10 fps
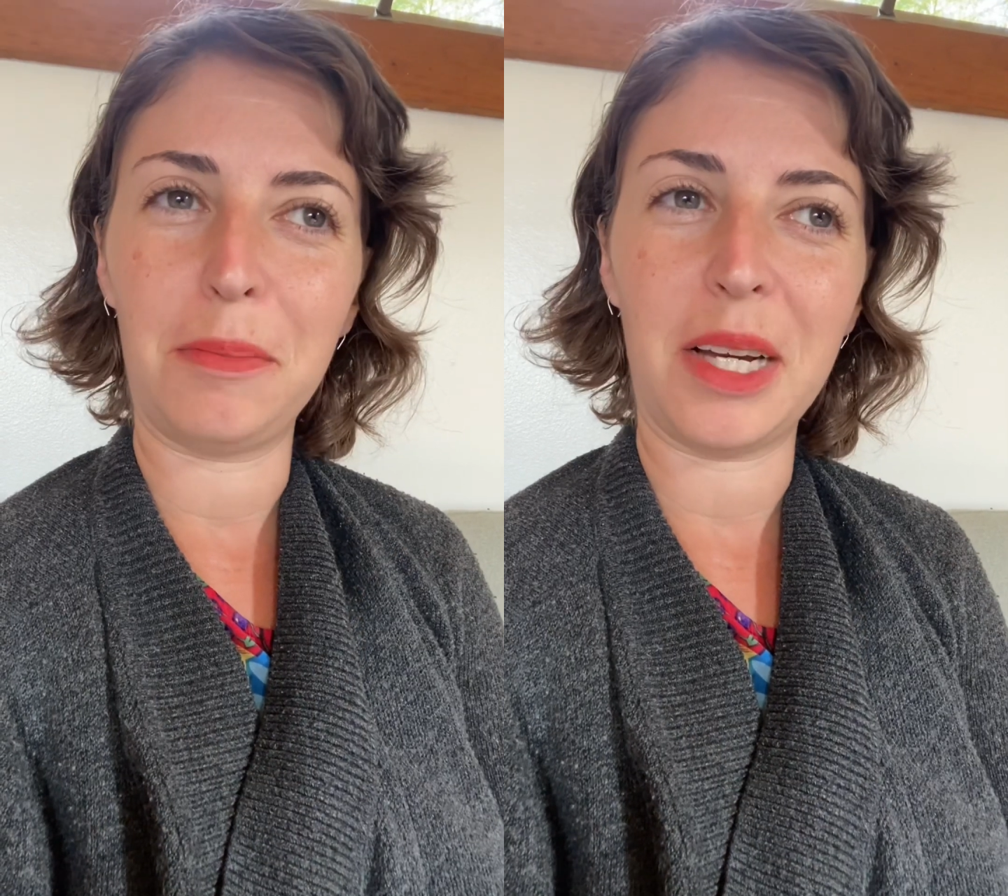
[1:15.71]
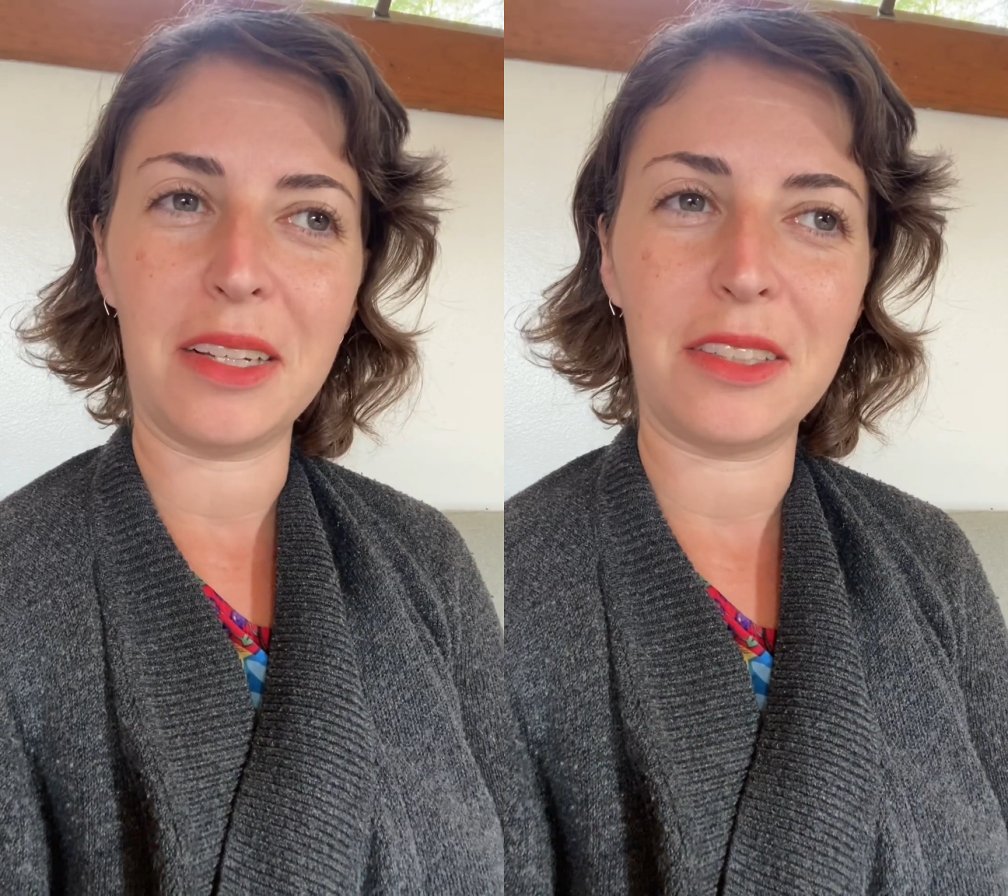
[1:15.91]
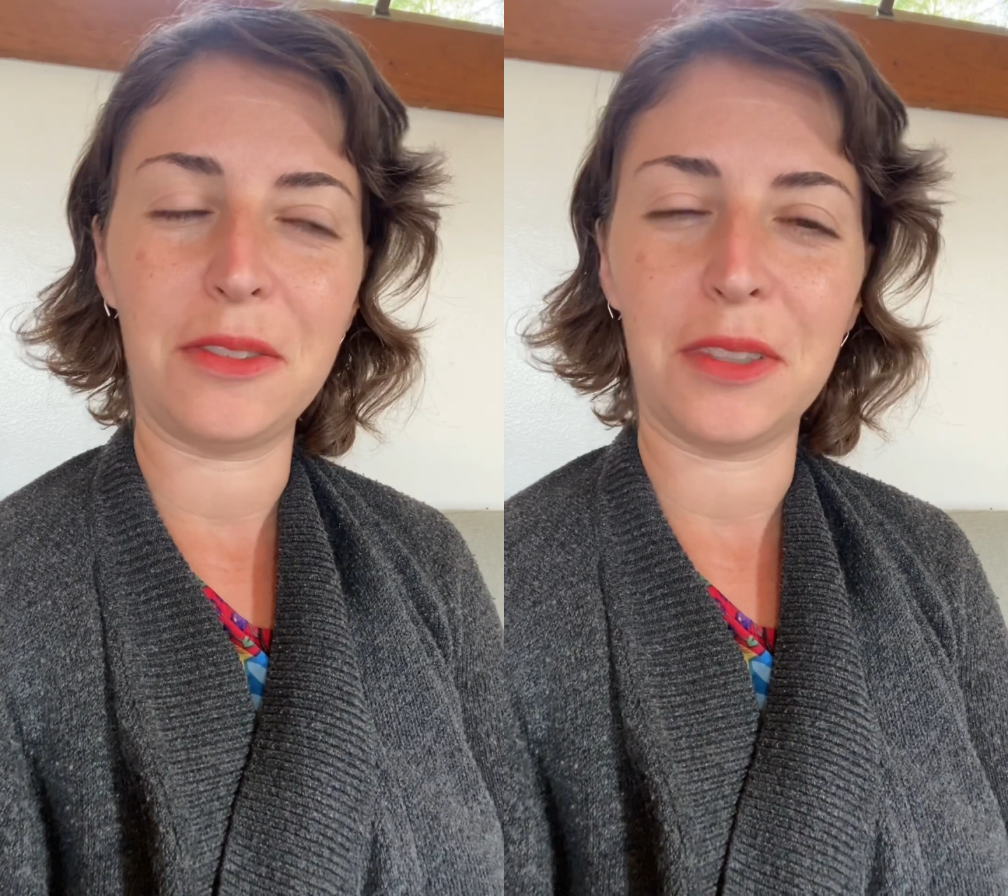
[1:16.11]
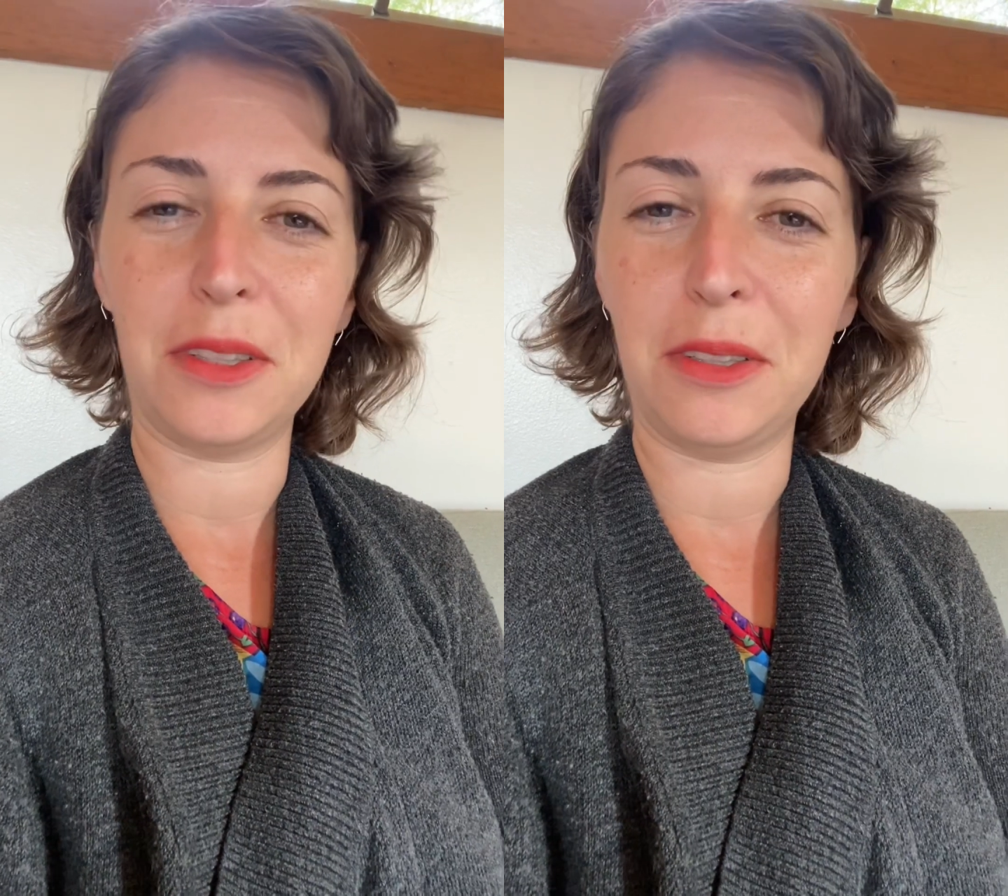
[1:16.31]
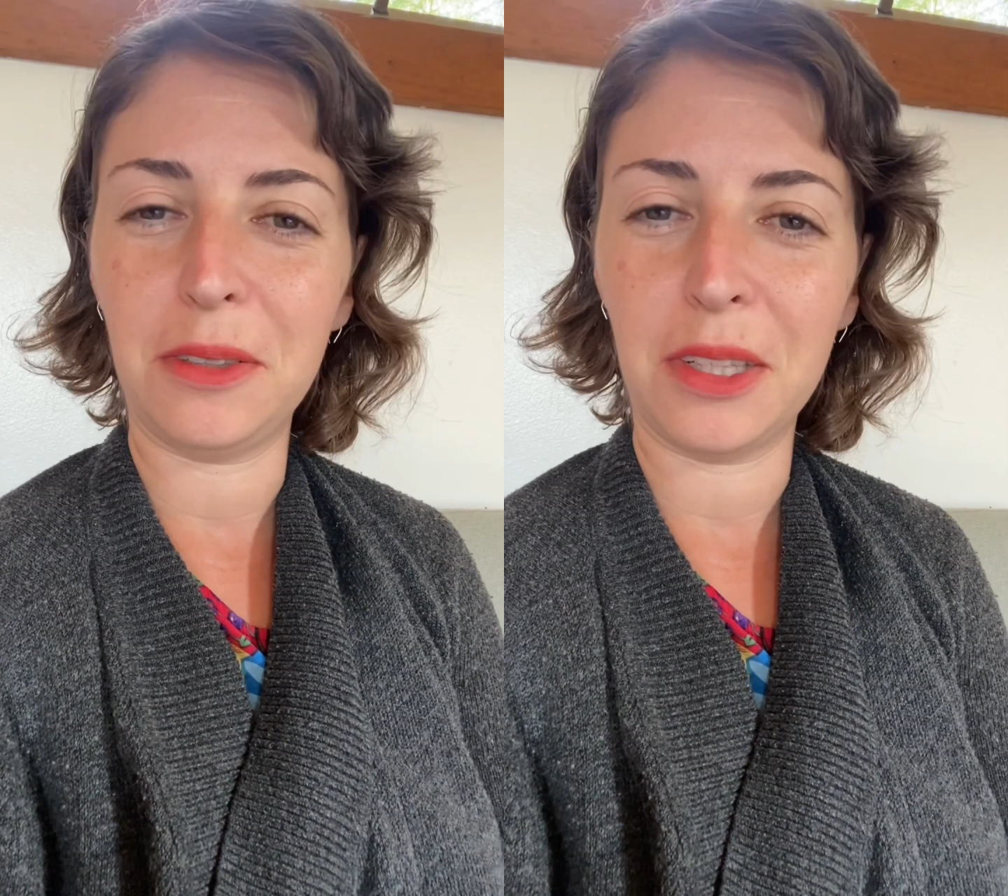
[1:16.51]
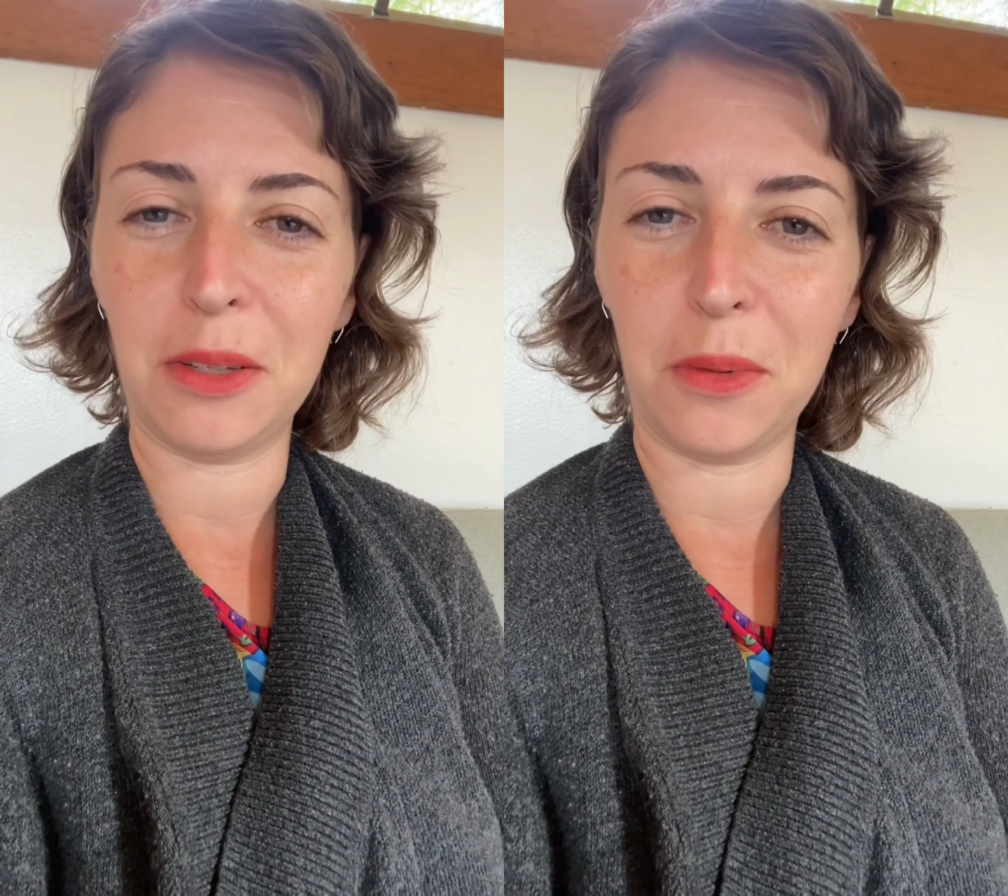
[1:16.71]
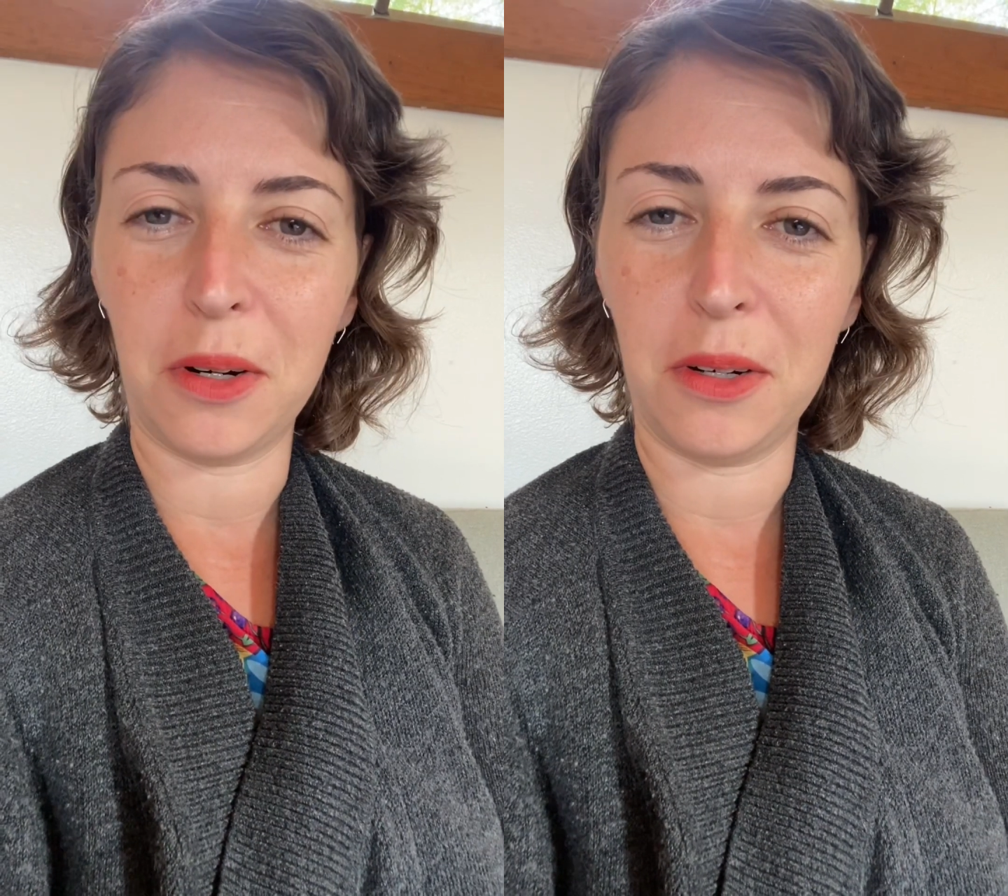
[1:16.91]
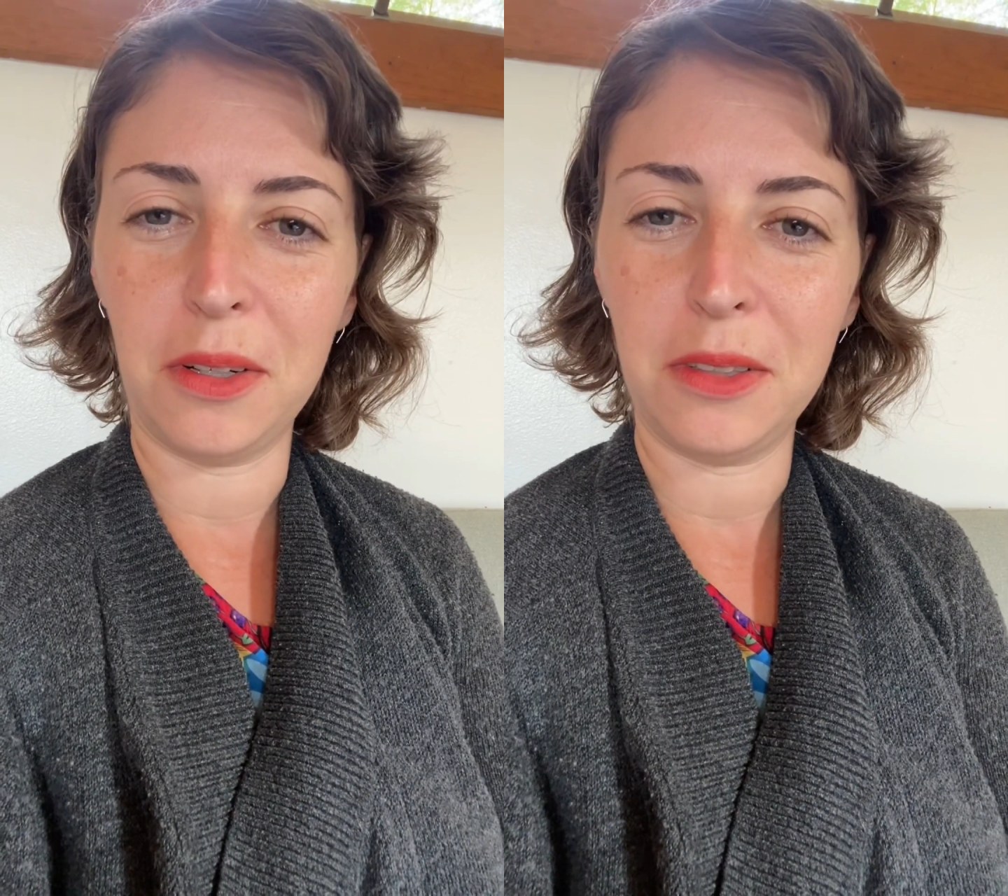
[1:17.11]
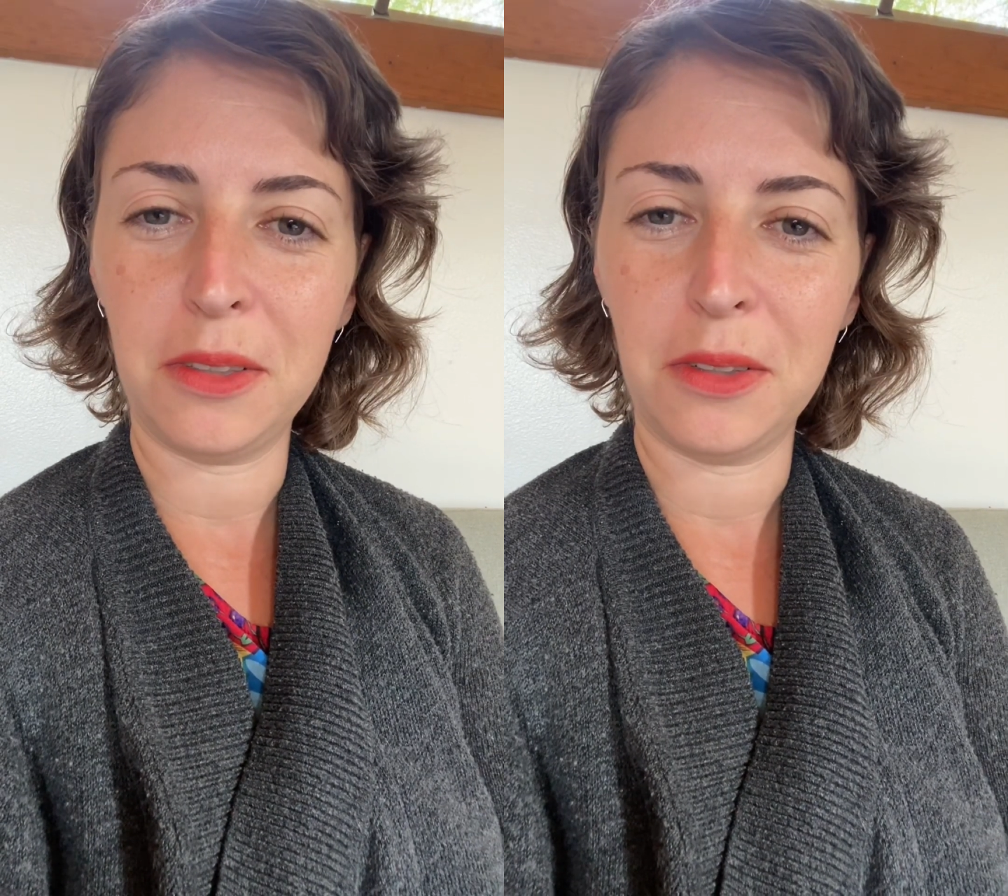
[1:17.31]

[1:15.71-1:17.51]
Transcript: best for you in the world.